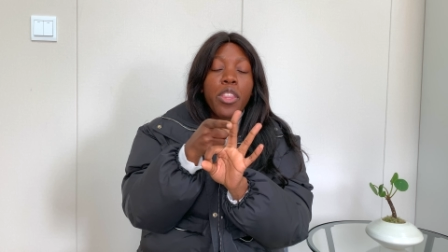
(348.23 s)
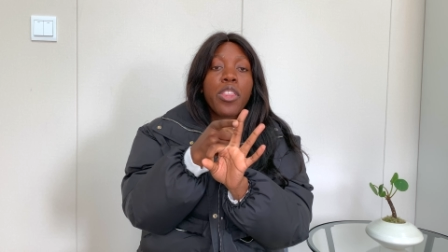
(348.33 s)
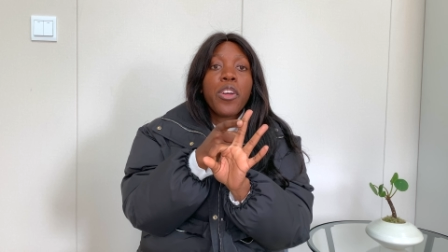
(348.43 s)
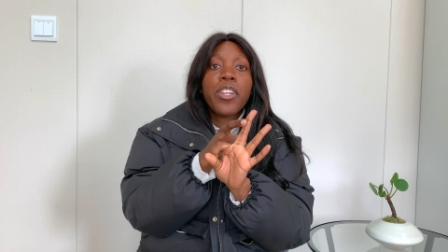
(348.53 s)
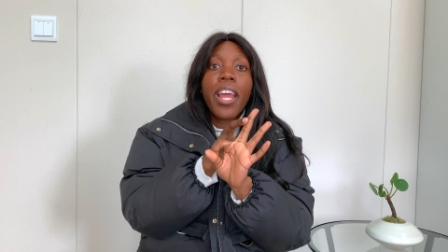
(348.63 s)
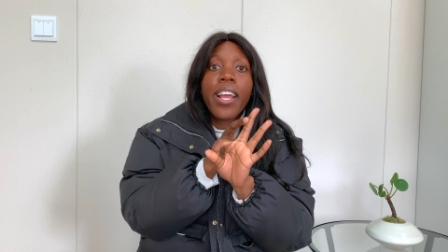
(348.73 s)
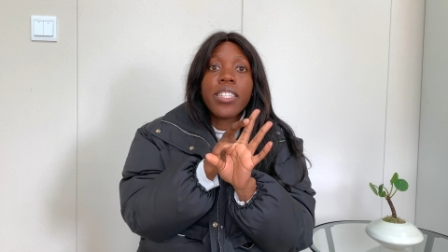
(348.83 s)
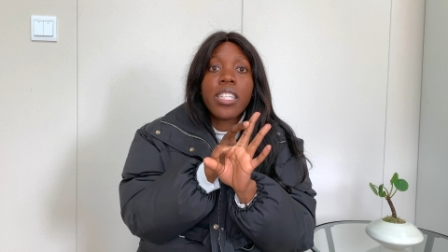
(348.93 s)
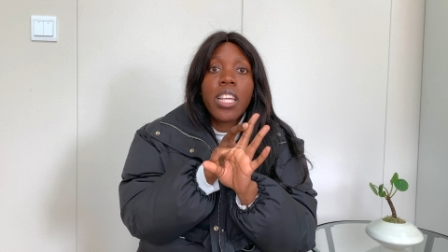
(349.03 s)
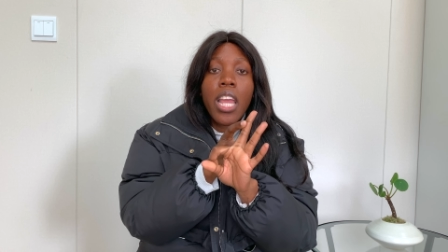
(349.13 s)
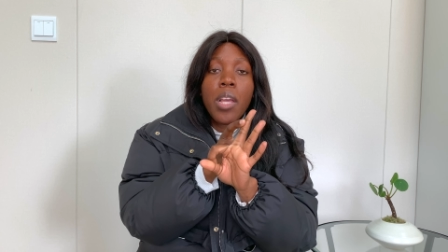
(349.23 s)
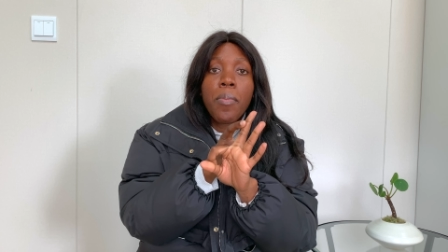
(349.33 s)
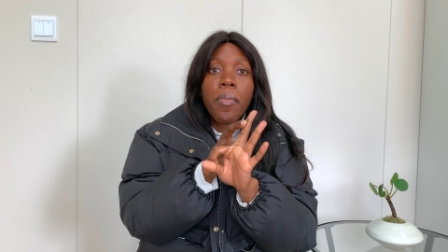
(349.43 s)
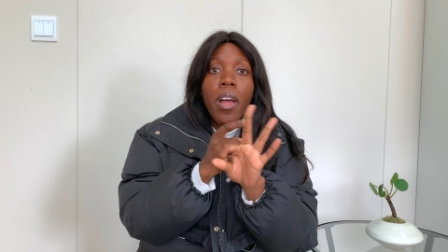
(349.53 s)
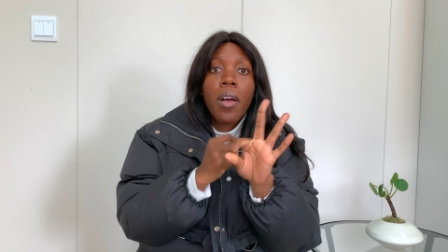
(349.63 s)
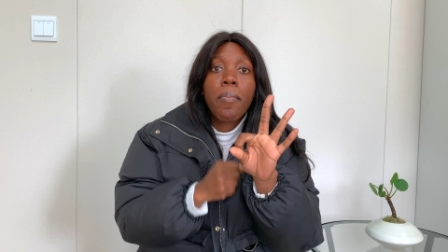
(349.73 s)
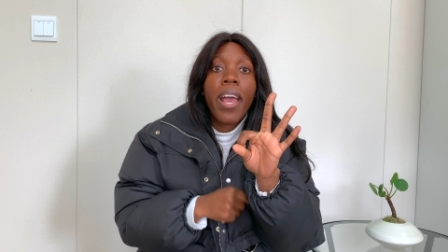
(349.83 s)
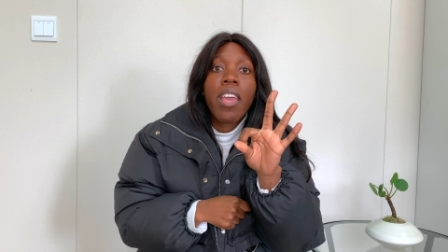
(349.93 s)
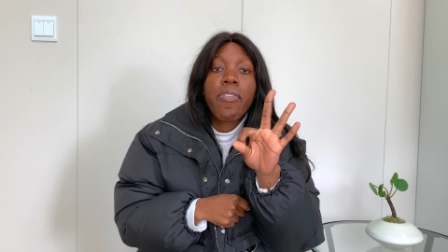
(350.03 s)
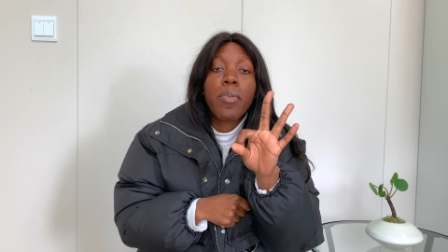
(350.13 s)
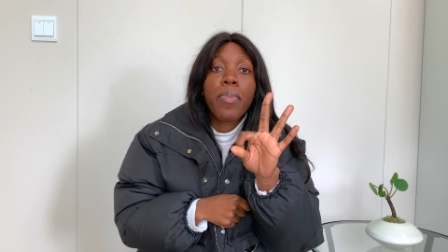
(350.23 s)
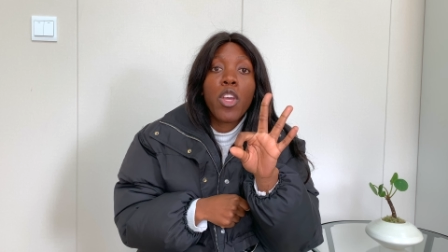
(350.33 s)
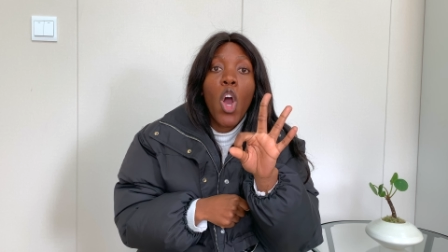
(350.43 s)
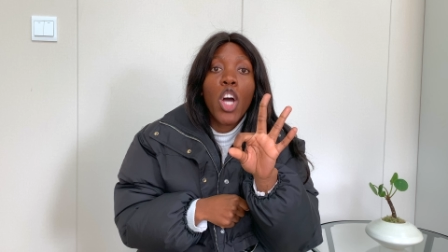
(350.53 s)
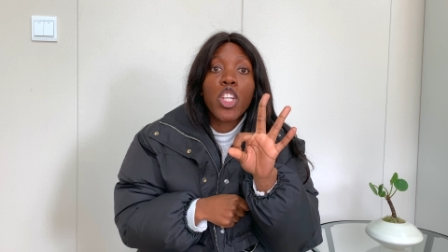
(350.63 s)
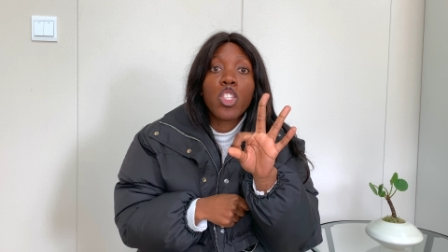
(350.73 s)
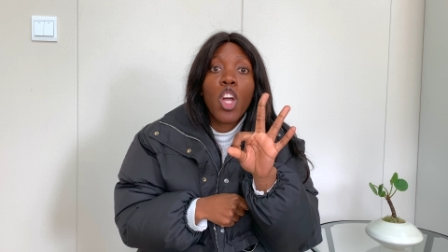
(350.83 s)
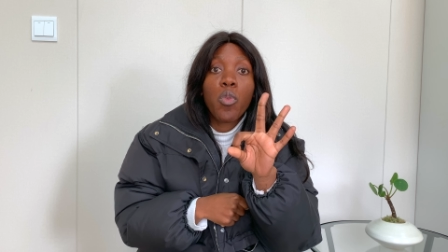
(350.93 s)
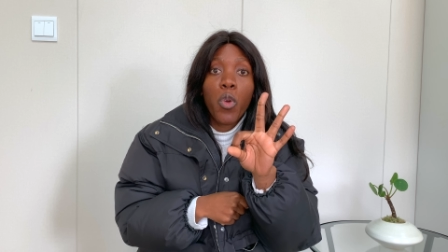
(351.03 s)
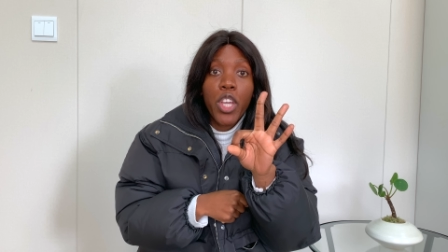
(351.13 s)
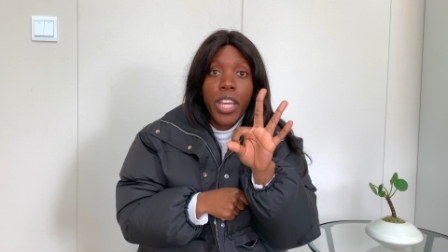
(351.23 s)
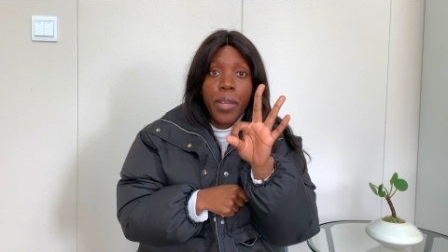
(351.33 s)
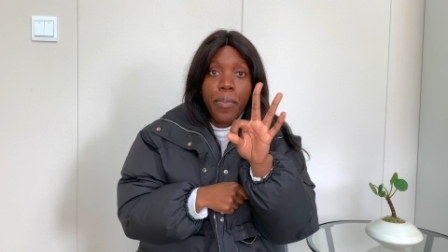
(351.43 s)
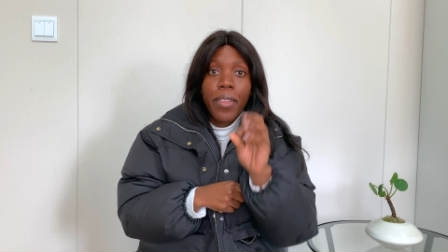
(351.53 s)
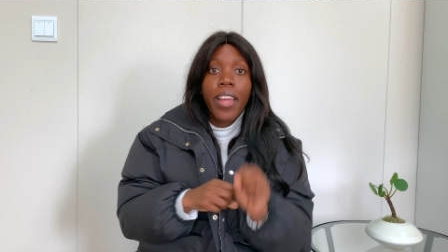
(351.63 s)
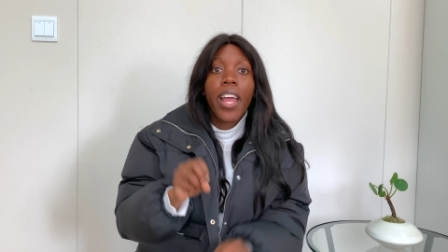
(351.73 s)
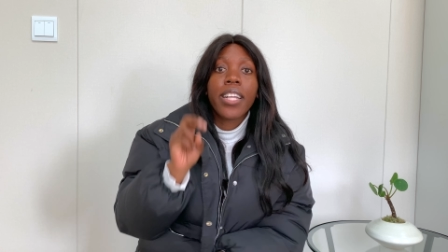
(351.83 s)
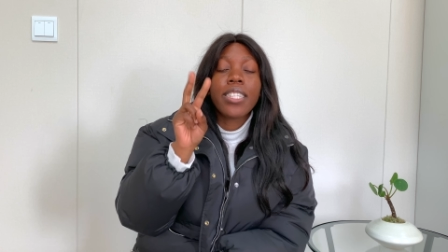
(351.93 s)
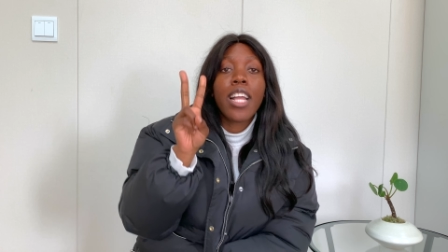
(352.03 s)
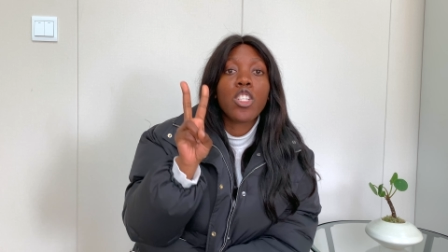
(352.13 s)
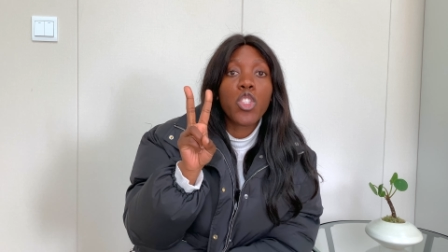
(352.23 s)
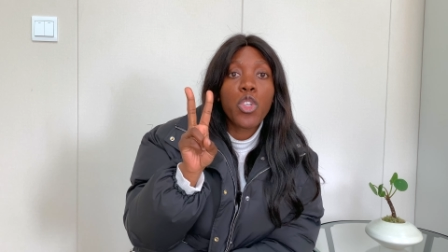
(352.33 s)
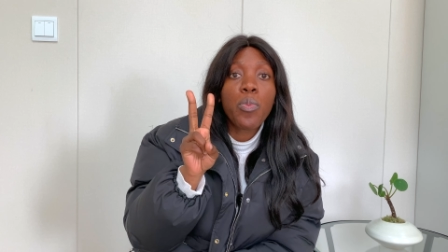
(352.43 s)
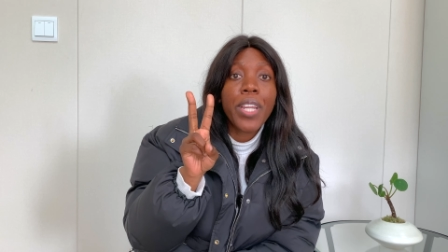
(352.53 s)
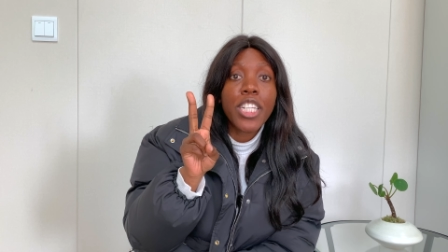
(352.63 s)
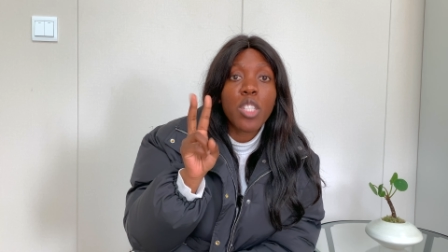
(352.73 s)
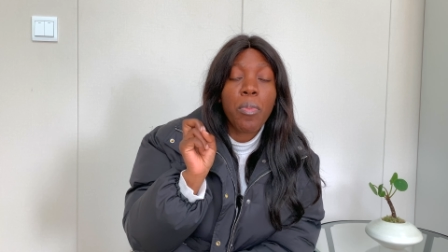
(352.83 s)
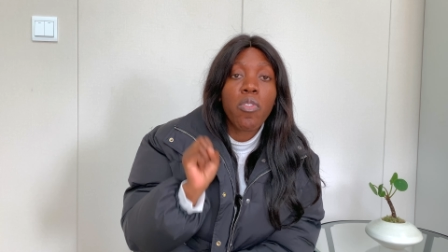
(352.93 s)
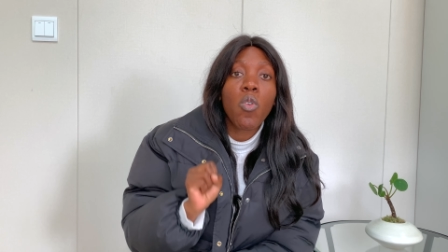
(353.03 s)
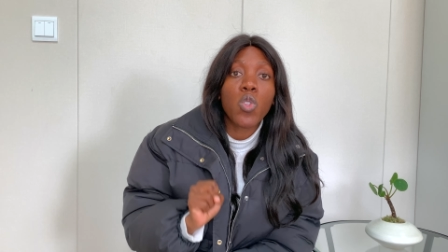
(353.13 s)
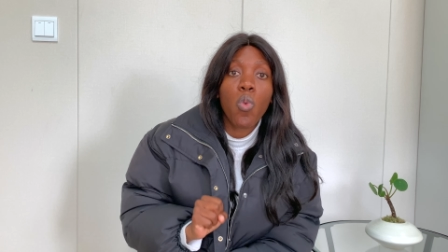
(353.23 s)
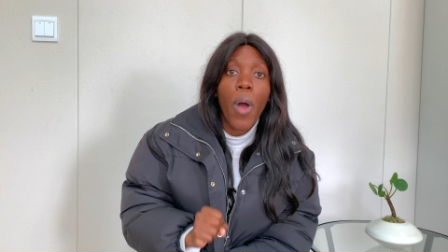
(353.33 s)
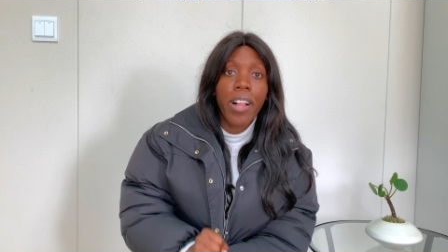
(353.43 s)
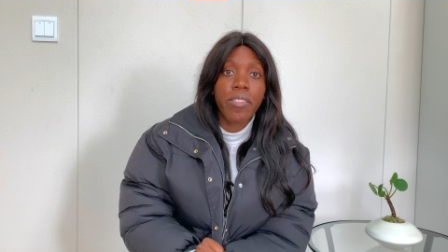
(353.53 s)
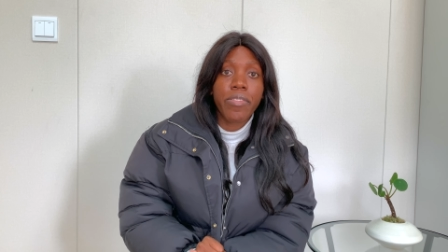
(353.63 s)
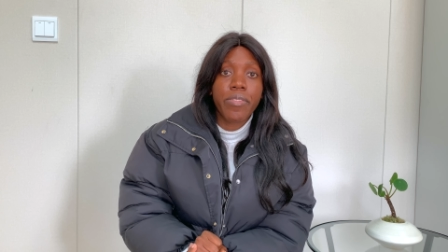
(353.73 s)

Third A T M, my F N B card is not working. It's now two minutes before twelve.